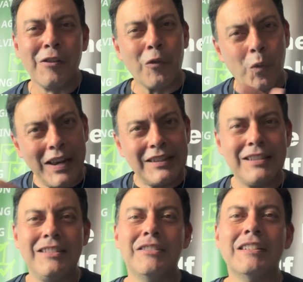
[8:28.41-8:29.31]
Wait
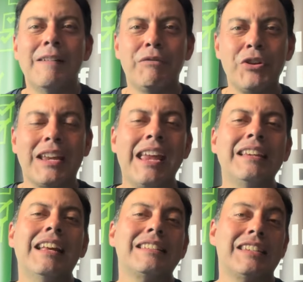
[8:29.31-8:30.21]
till your, your
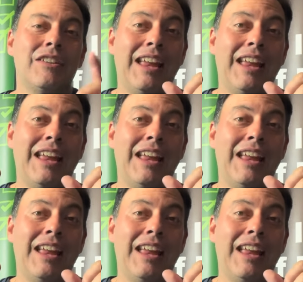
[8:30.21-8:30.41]
cane gets here.